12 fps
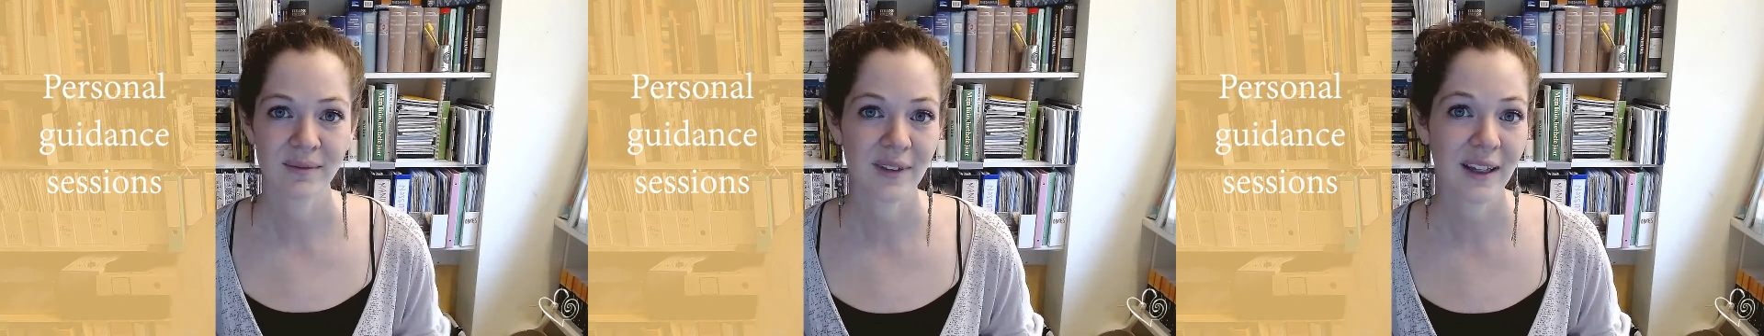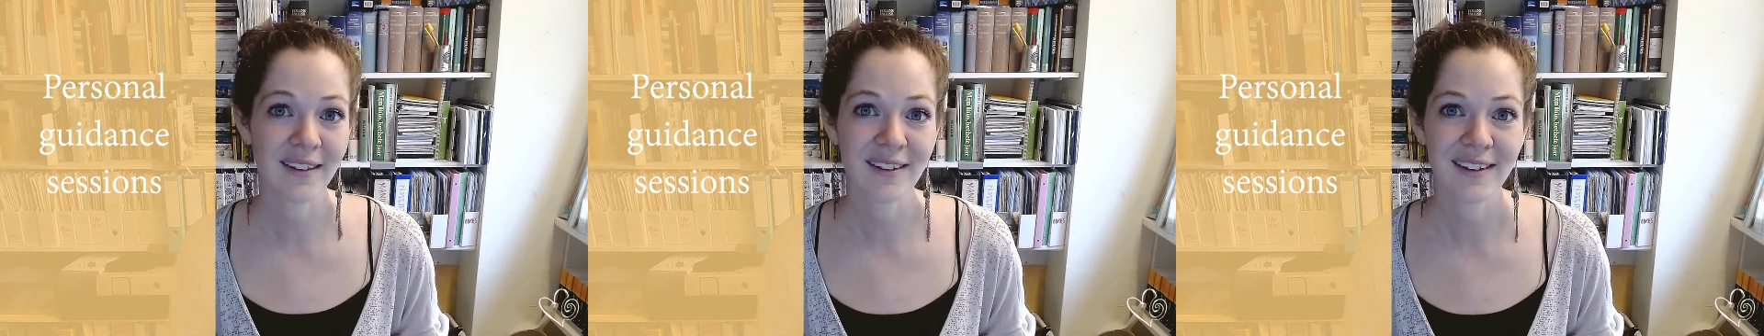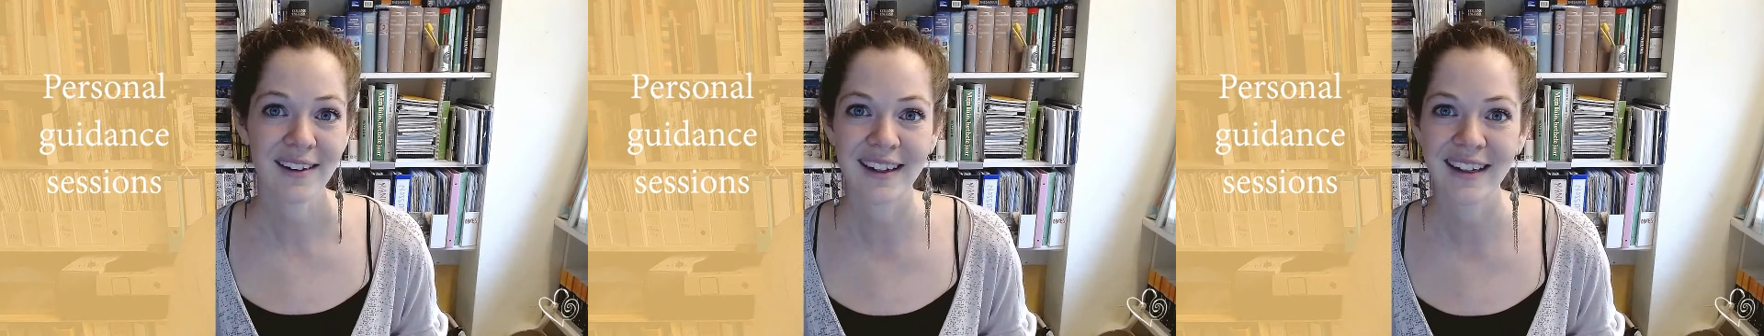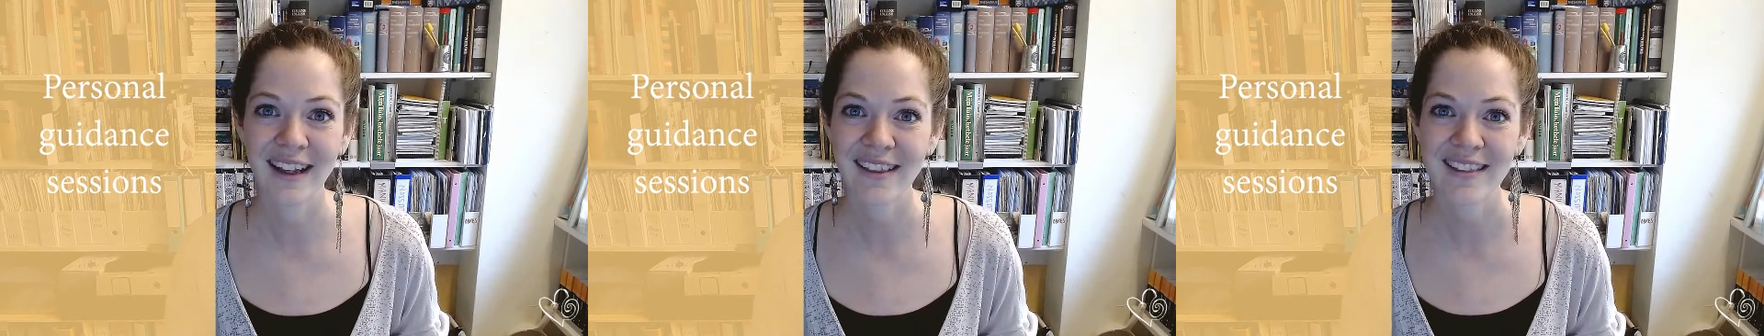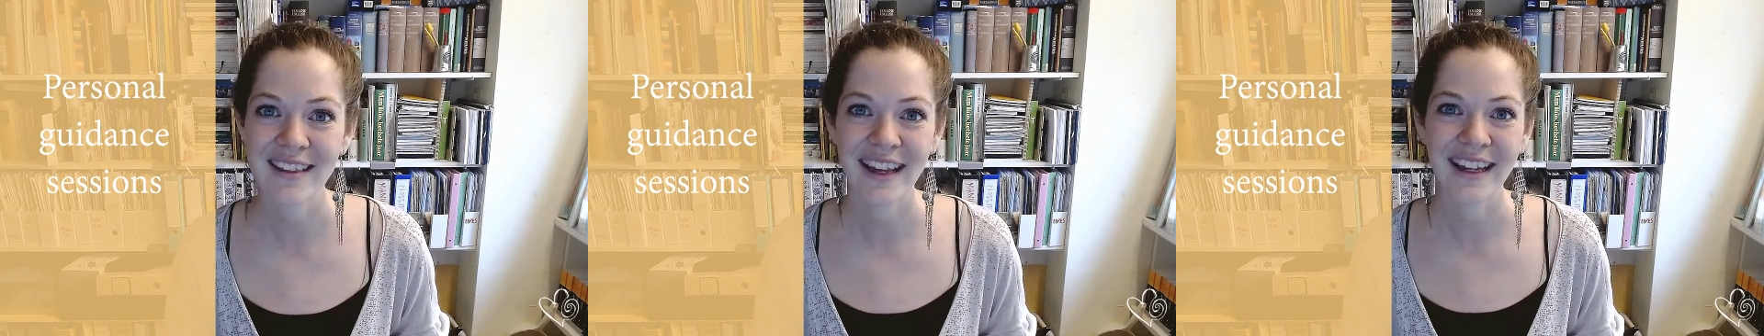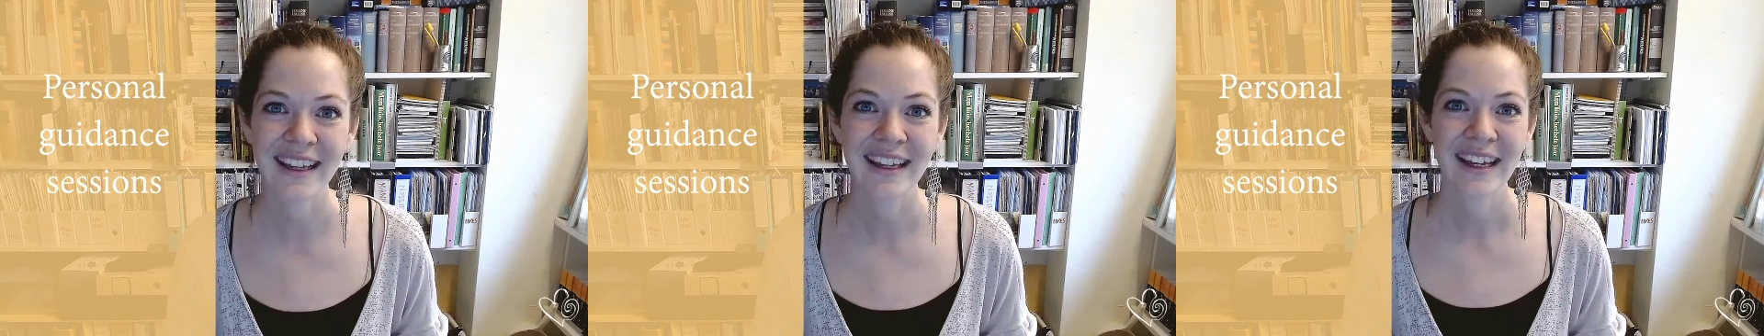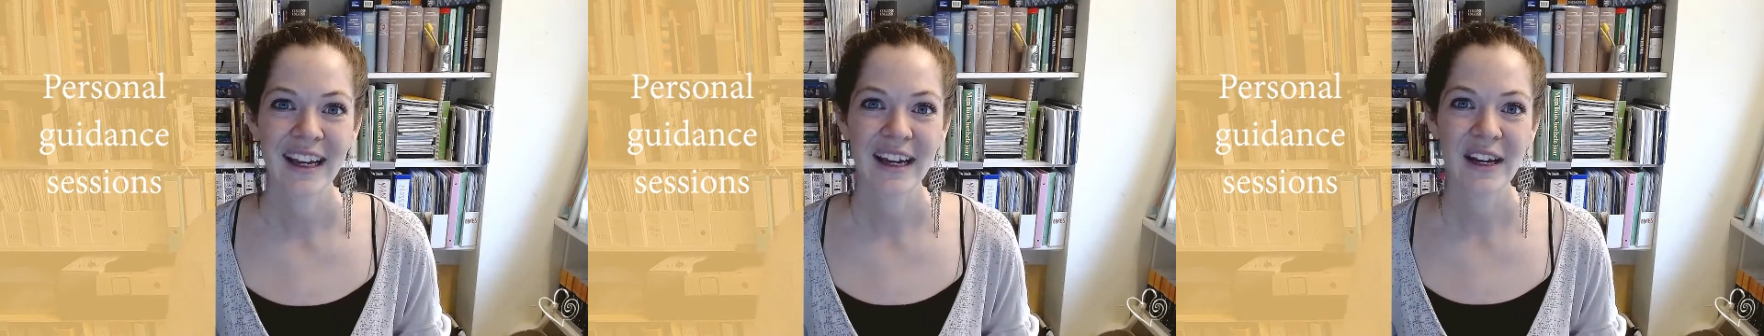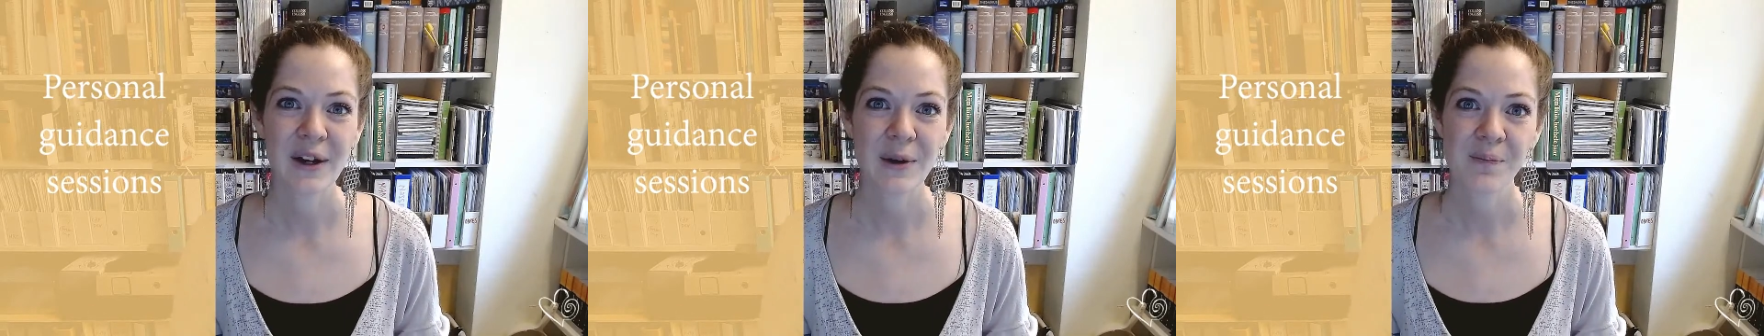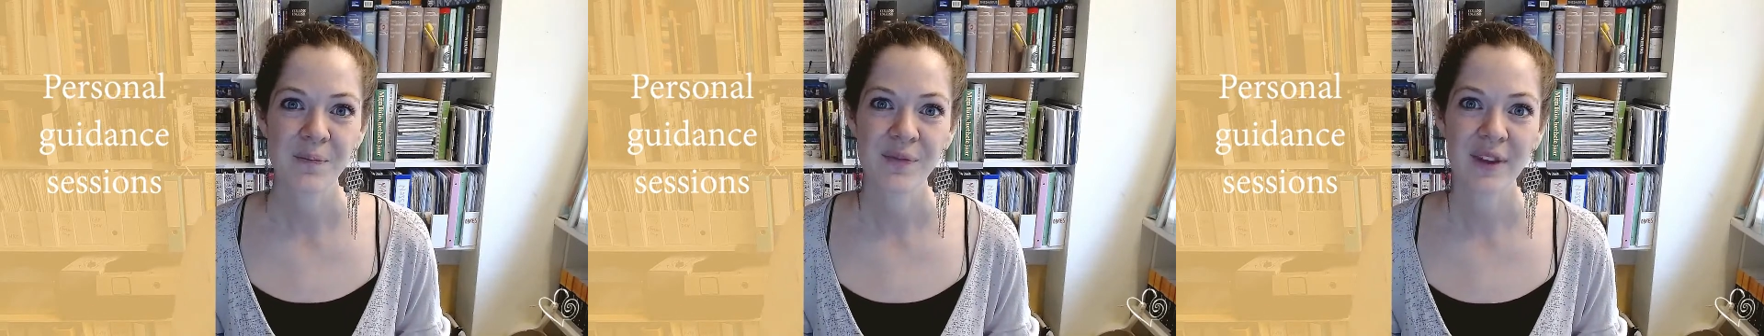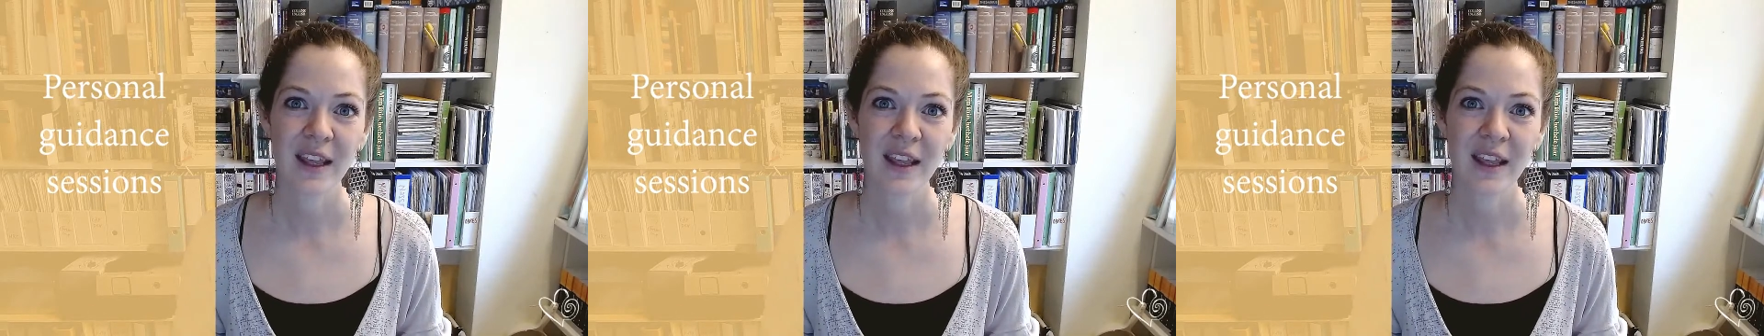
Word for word: Italy, let's say. Um,